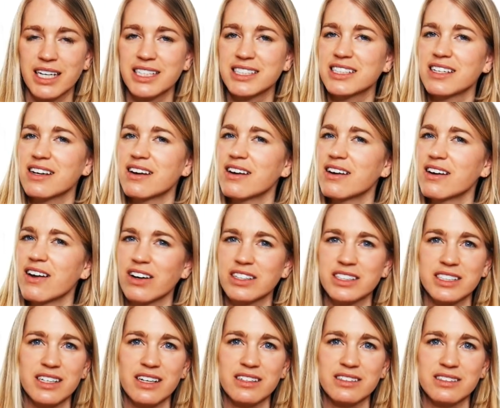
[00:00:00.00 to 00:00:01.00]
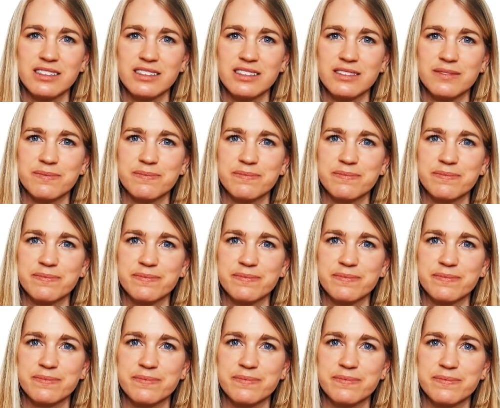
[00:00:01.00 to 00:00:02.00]
It's nonsense.
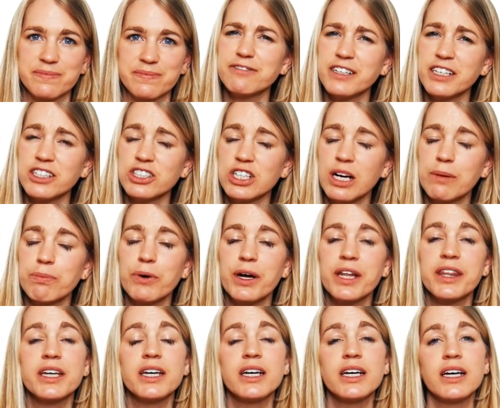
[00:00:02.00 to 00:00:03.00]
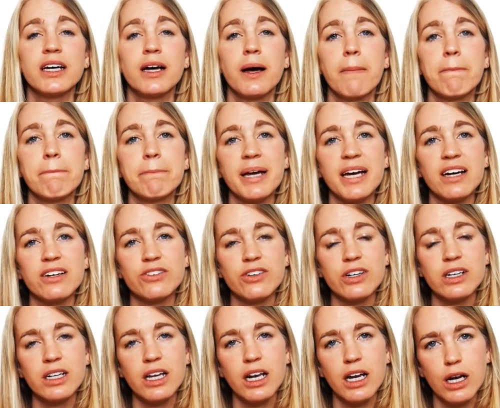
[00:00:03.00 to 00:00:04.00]
To finish up with
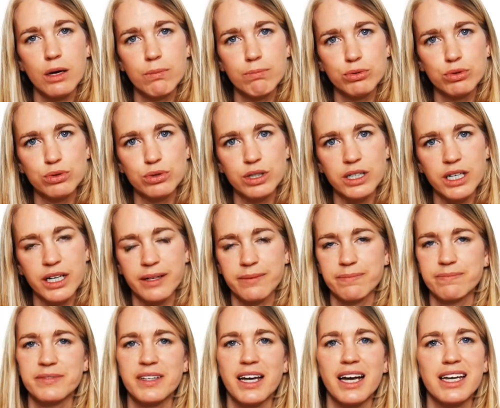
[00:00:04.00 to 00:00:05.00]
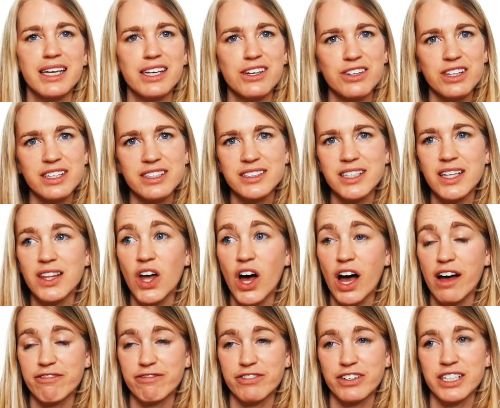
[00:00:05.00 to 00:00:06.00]
perdre la boule. I hear this a
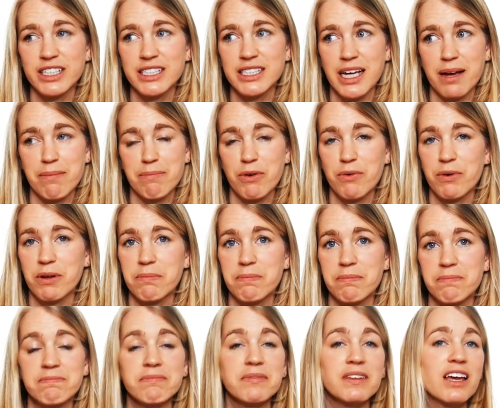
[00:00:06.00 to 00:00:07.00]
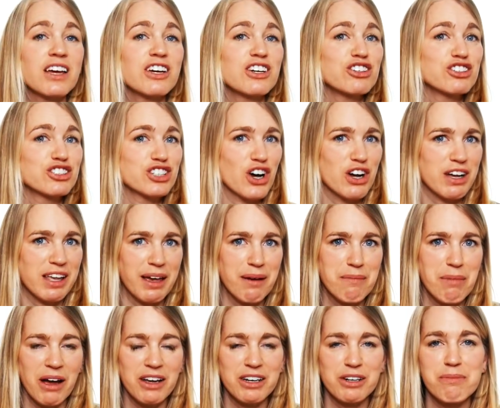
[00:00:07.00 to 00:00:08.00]
lot, for example, when you're talking
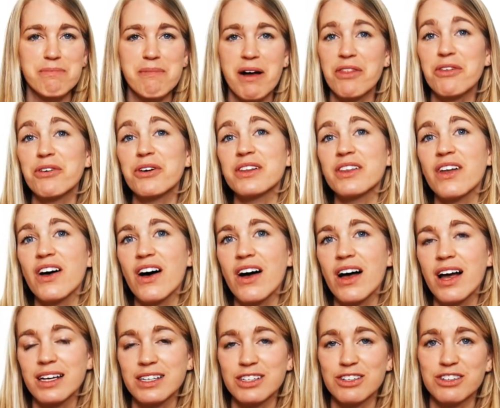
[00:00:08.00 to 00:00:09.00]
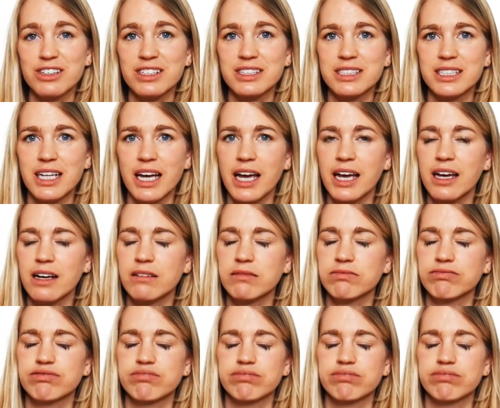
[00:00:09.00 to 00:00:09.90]
about your mother-in-law and you could say,